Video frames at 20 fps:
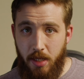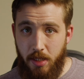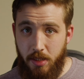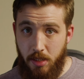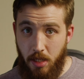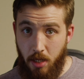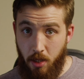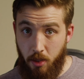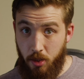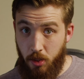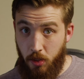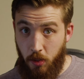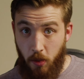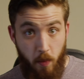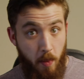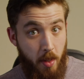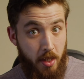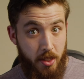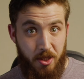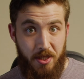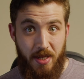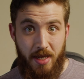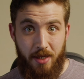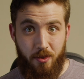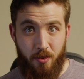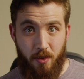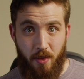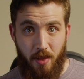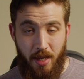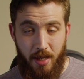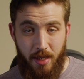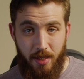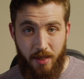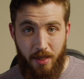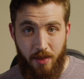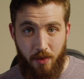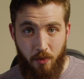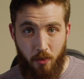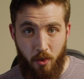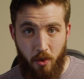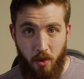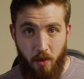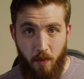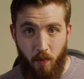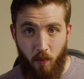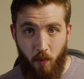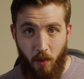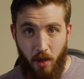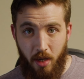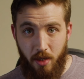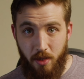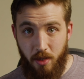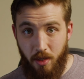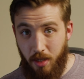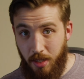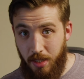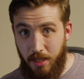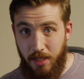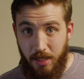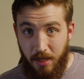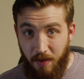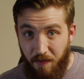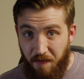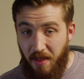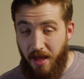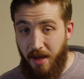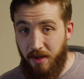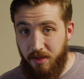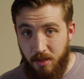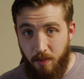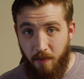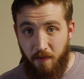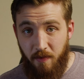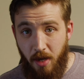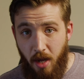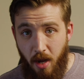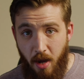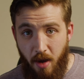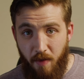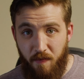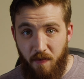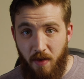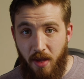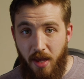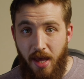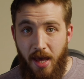Is there too much natural light in the room where you're going to need to flag some of it off?